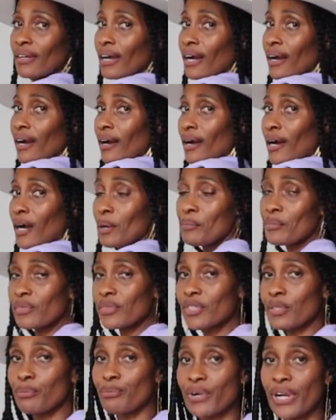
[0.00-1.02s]
um,
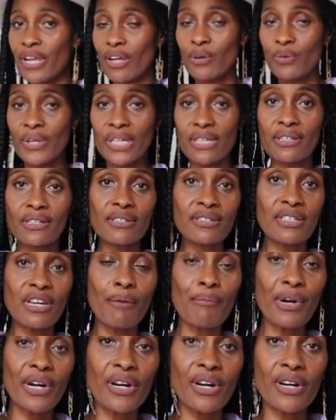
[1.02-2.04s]
to bring out in the
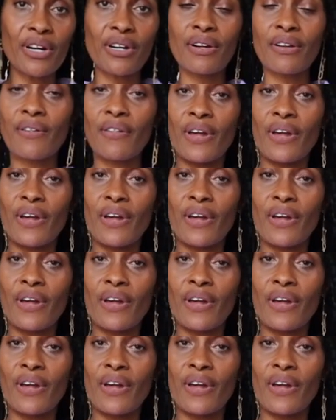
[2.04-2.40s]
summer.